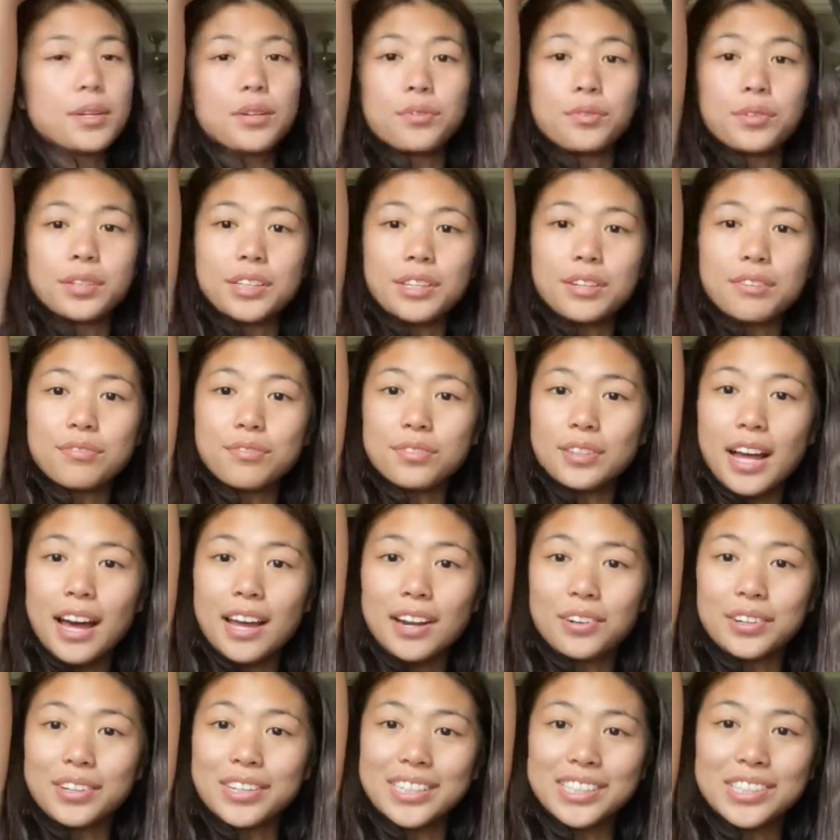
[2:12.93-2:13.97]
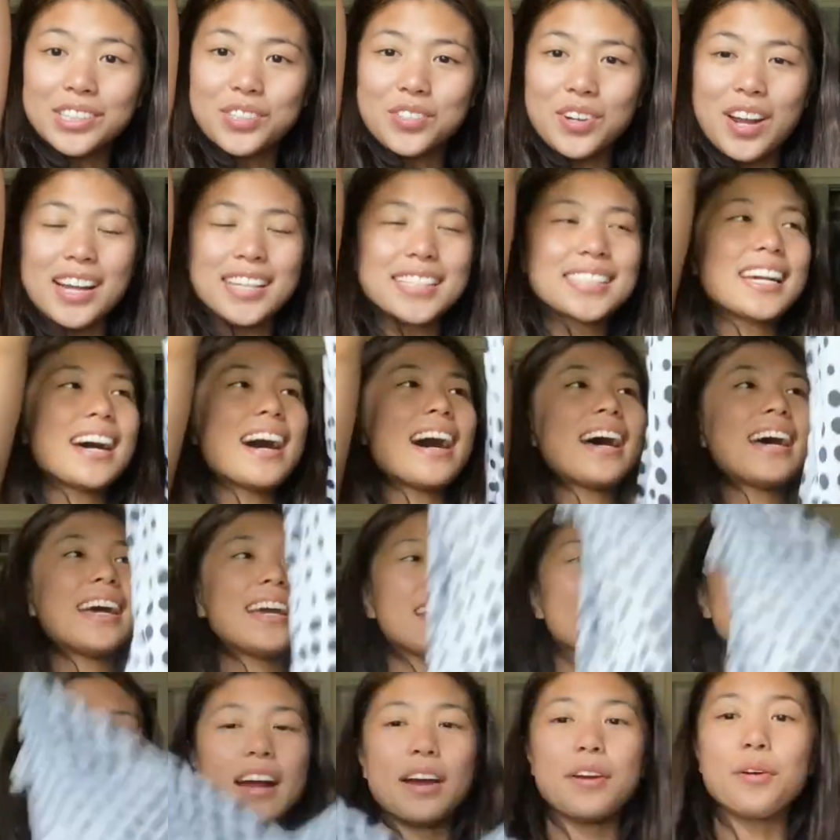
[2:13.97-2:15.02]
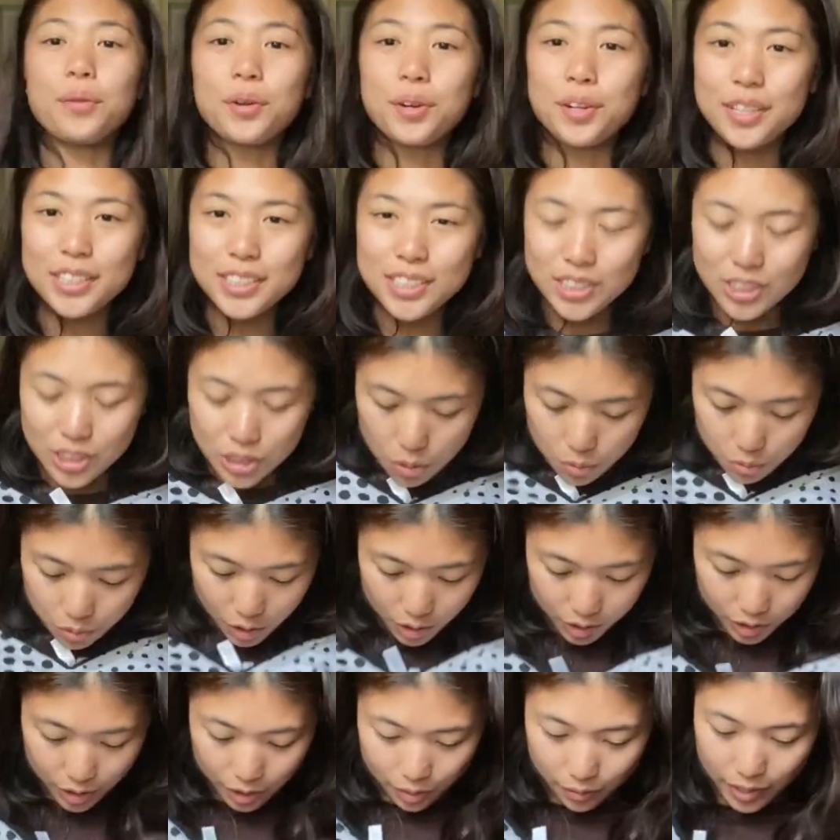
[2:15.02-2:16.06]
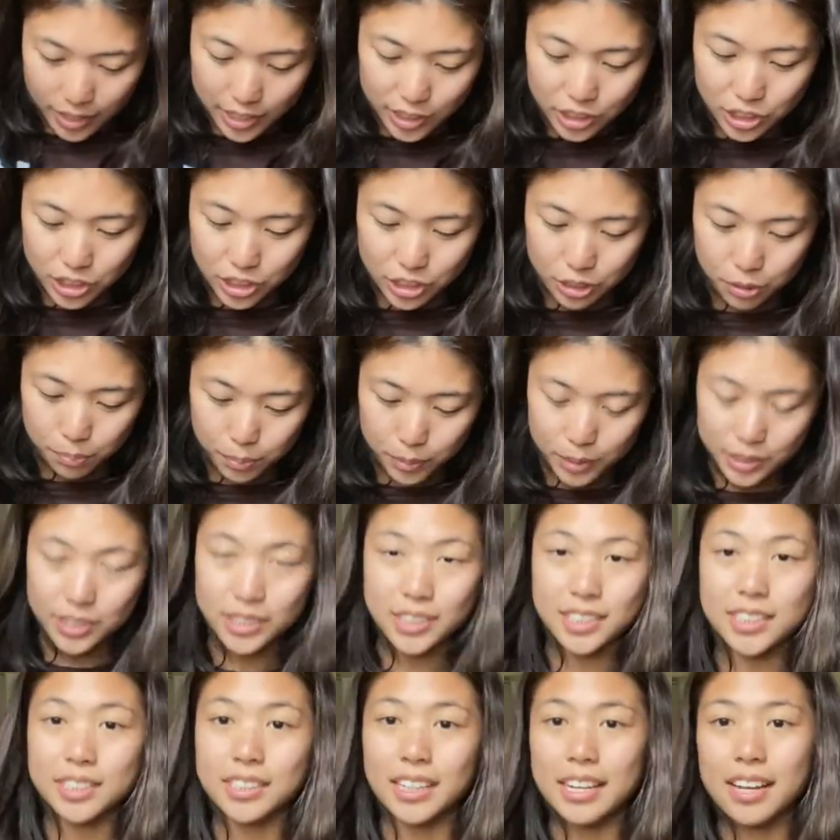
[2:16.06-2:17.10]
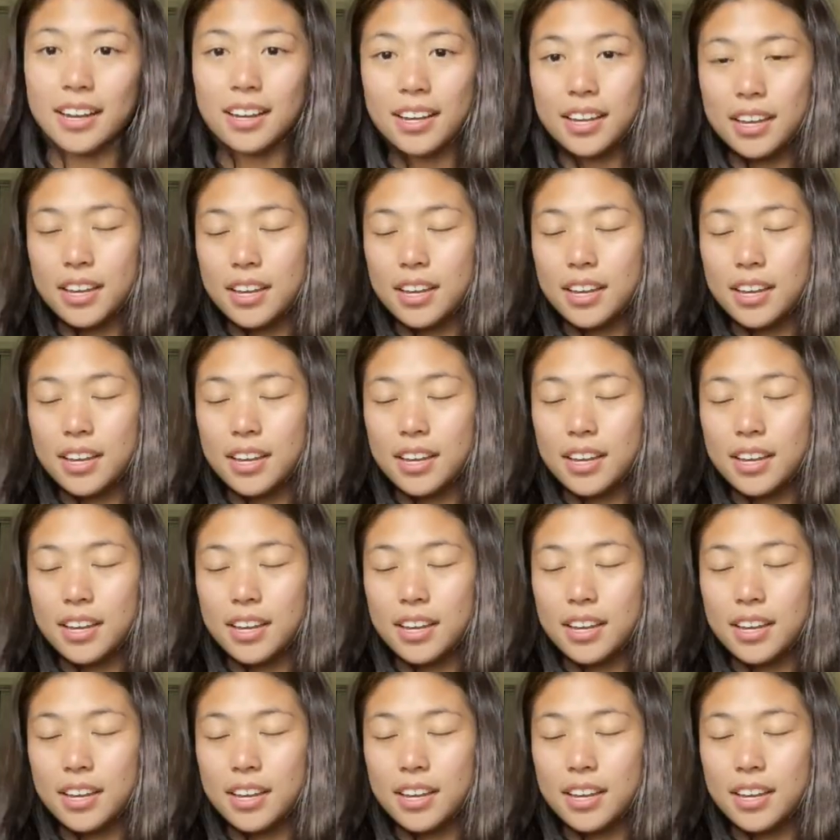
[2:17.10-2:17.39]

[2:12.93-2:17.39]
a really flattering dress. I ordered this so long ago, and it's super, like,